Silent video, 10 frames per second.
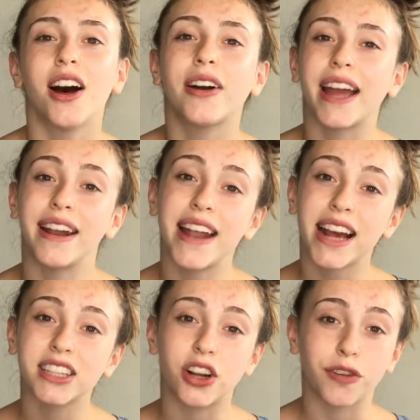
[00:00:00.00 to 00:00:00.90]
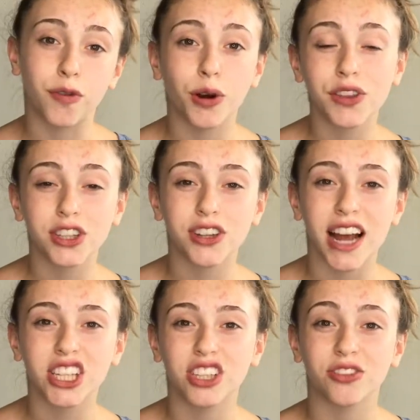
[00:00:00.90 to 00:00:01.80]
Okay, next, our fourth
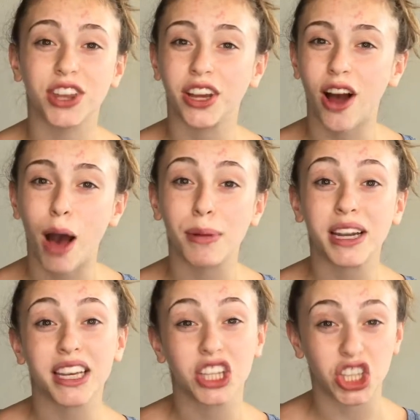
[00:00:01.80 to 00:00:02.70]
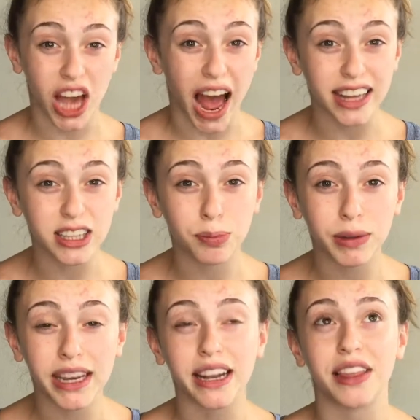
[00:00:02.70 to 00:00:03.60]
stretch, really common jazz
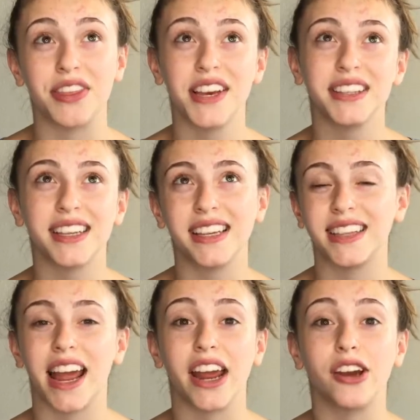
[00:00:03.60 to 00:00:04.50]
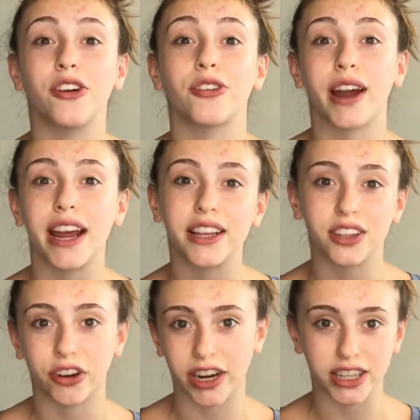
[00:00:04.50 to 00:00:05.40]
split. This is a great
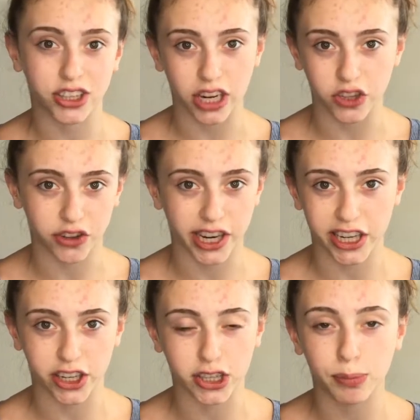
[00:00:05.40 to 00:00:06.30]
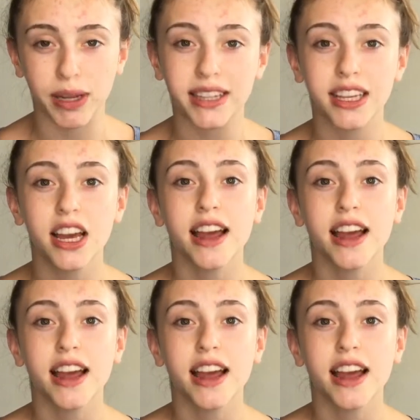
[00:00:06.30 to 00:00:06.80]
stretch for getting your splits.